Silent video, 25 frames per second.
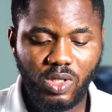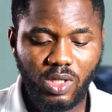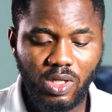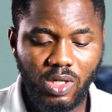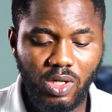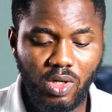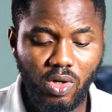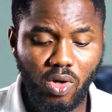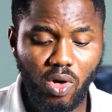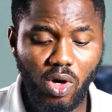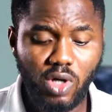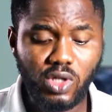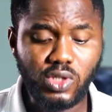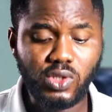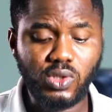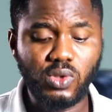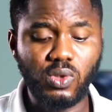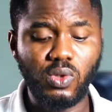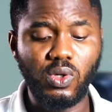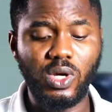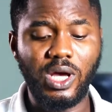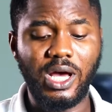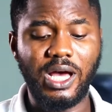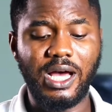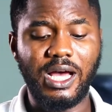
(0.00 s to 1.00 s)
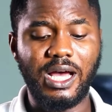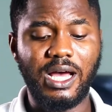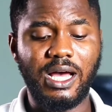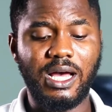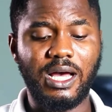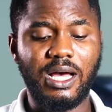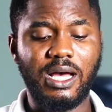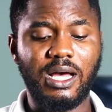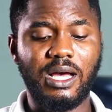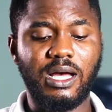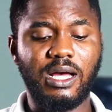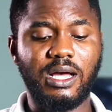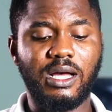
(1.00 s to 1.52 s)
Also,
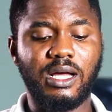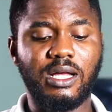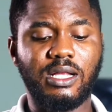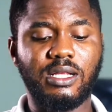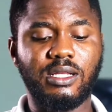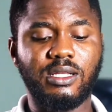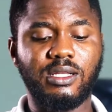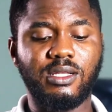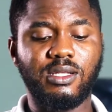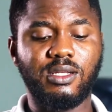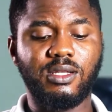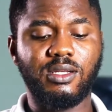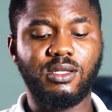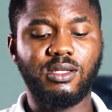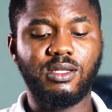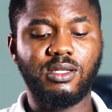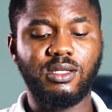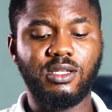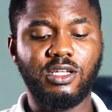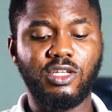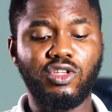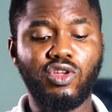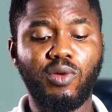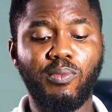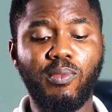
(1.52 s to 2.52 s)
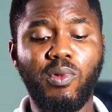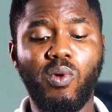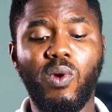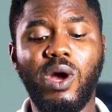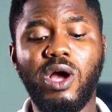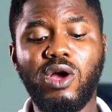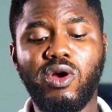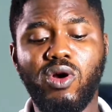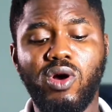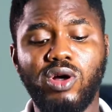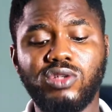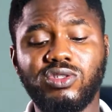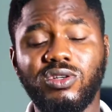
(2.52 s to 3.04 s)
the number one
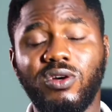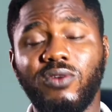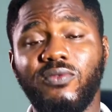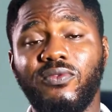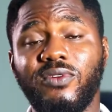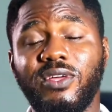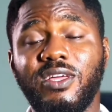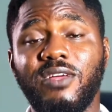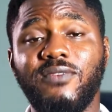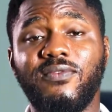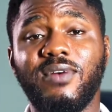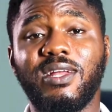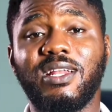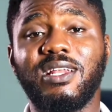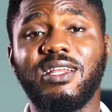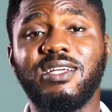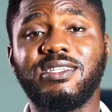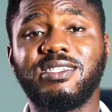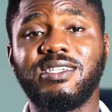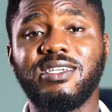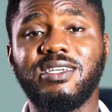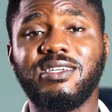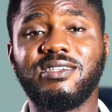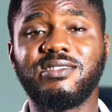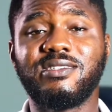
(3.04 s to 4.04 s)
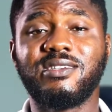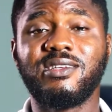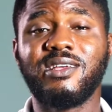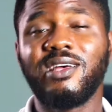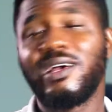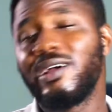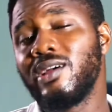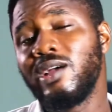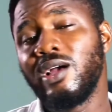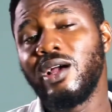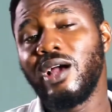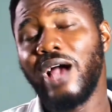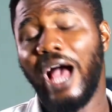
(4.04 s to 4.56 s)
cause of infertility is
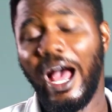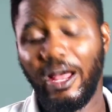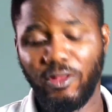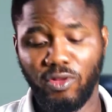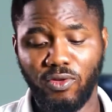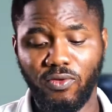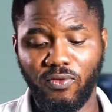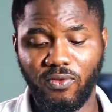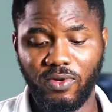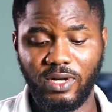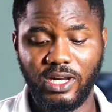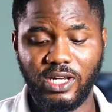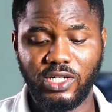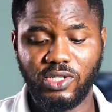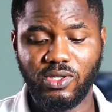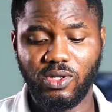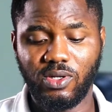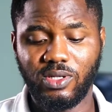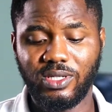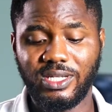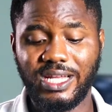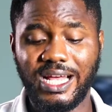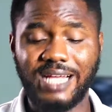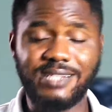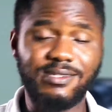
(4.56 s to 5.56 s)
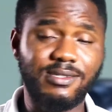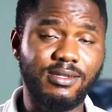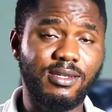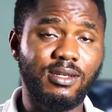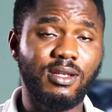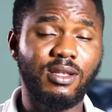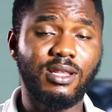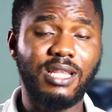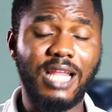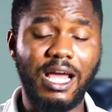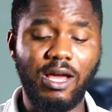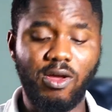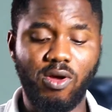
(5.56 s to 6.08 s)
anovulation, that's
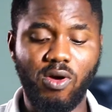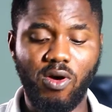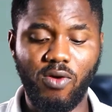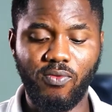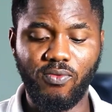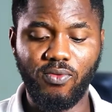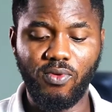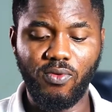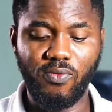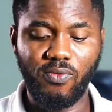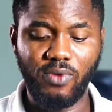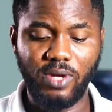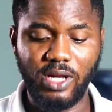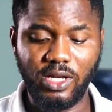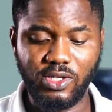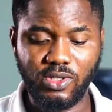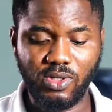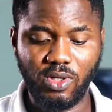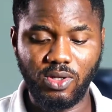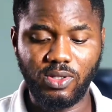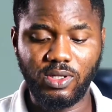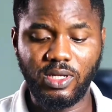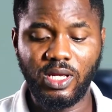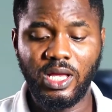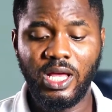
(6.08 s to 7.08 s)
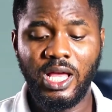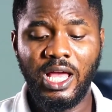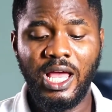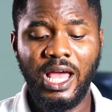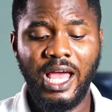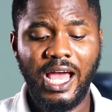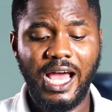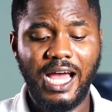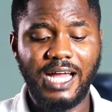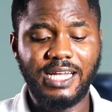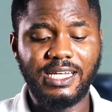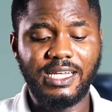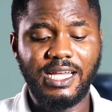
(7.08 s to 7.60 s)
lack of ovulation,
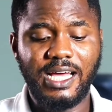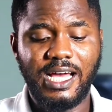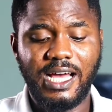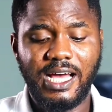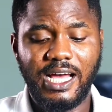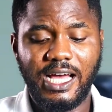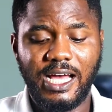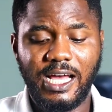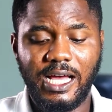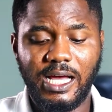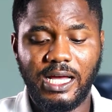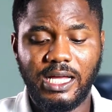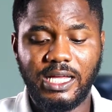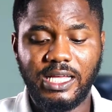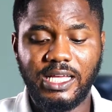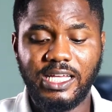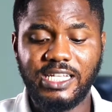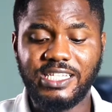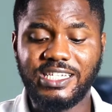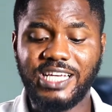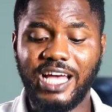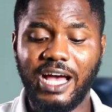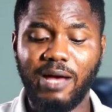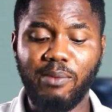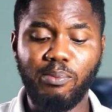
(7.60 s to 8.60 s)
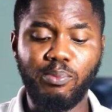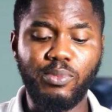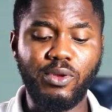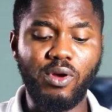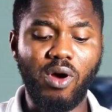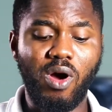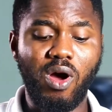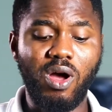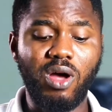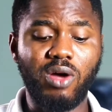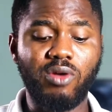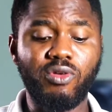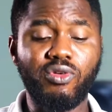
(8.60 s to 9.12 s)
and it can be
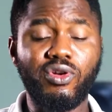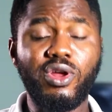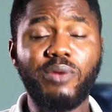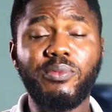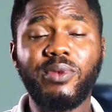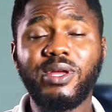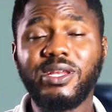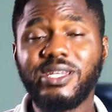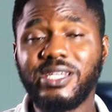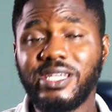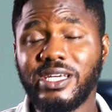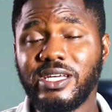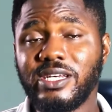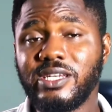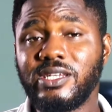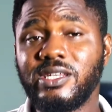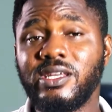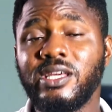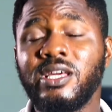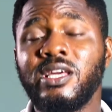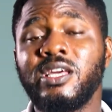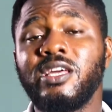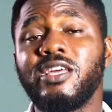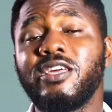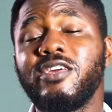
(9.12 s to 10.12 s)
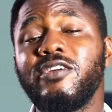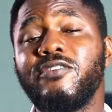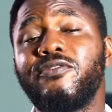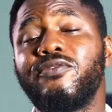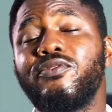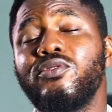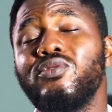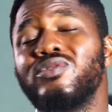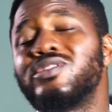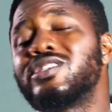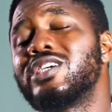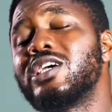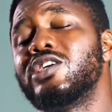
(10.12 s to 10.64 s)
remedied if
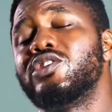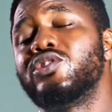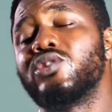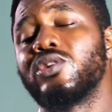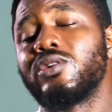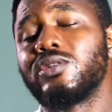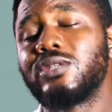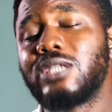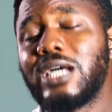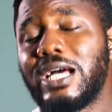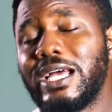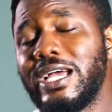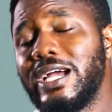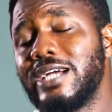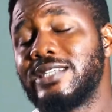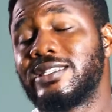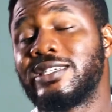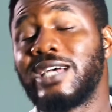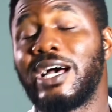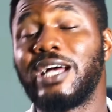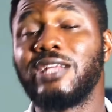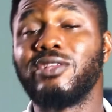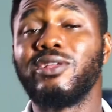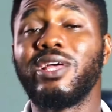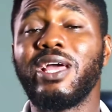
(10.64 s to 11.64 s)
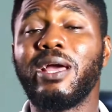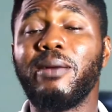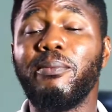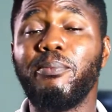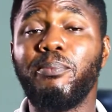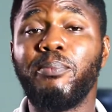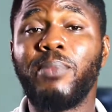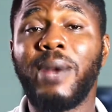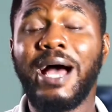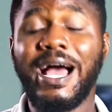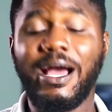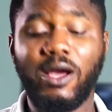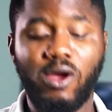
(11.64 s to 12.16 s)
you change your diet and
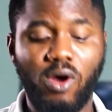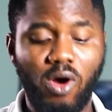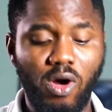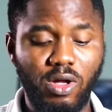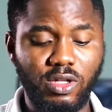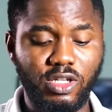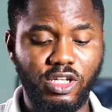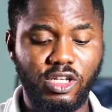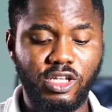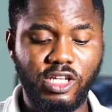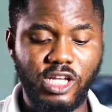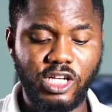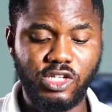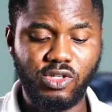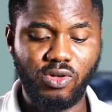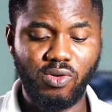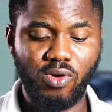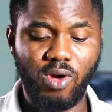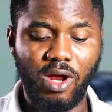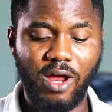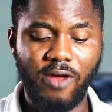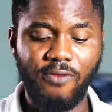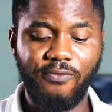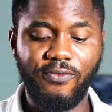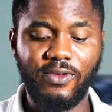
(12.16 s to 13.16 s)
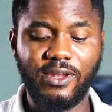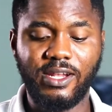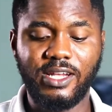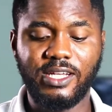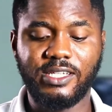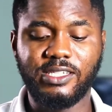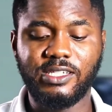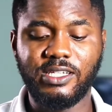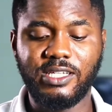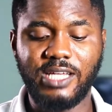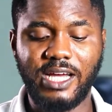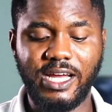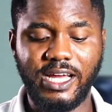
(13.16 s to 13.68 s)
embark on the natural
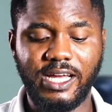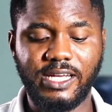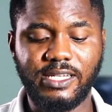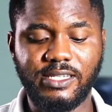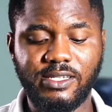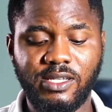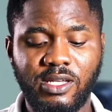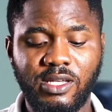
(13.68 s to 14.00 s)
fertility diet.